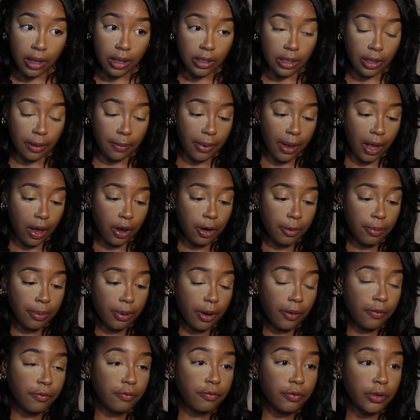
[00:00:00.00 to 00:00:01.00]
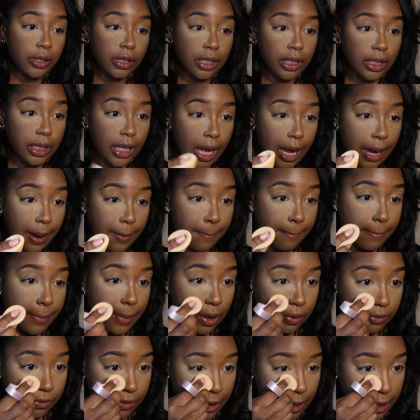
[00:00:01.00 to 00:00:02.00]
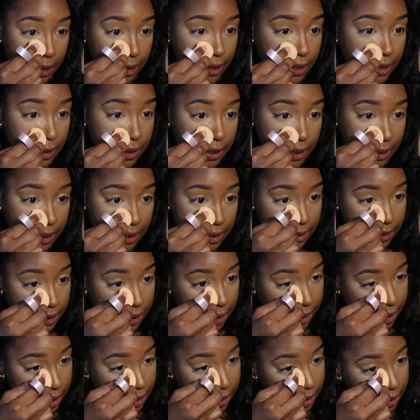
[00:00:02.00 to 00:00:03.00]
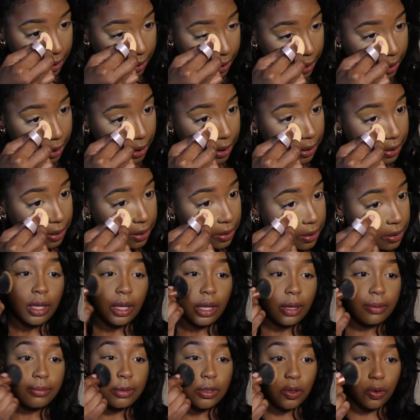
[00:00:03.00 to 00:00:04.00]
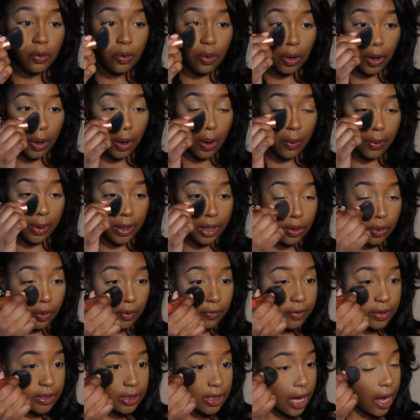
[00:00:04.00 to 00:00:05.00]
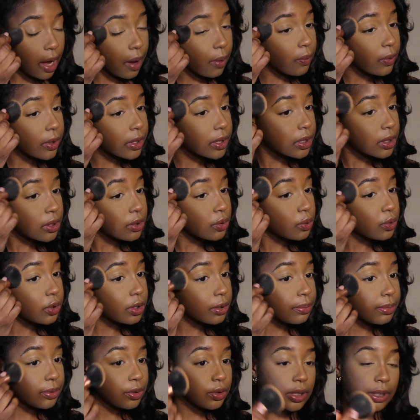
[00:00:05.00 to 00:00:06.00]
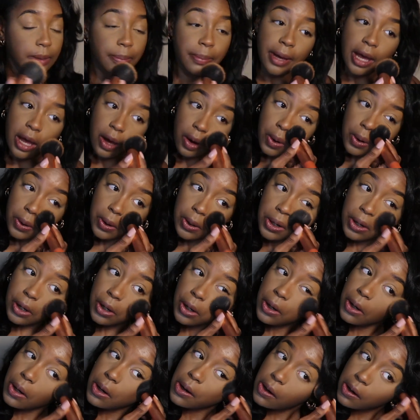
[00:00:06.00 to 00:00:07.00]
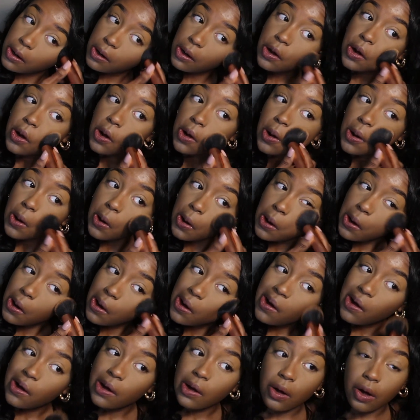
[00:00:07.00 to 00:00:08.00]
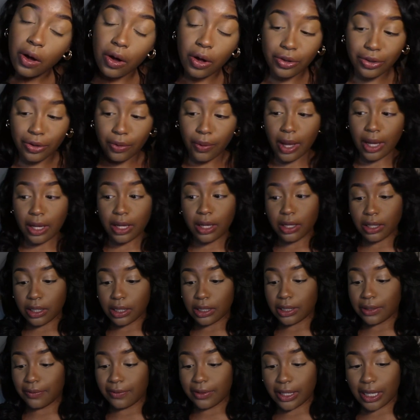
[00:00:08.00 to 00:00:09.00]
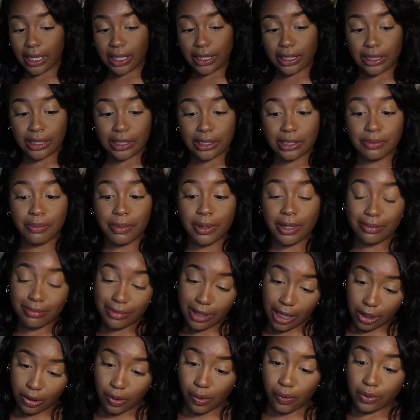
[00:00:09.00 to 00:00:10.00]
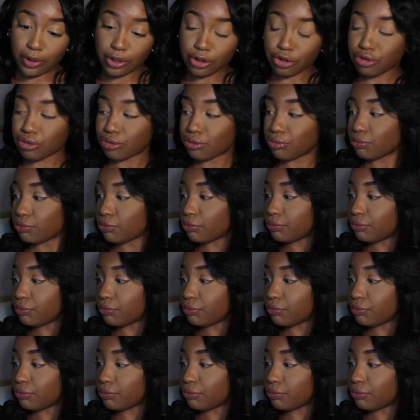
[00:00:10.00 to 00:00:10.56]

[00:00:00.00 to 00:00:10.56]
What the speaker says: The powder puff really like melted into your skin. Like, I'm still gonna go in over top with the Huda Beauty powder, although I could leave it like this, but I'm not going to.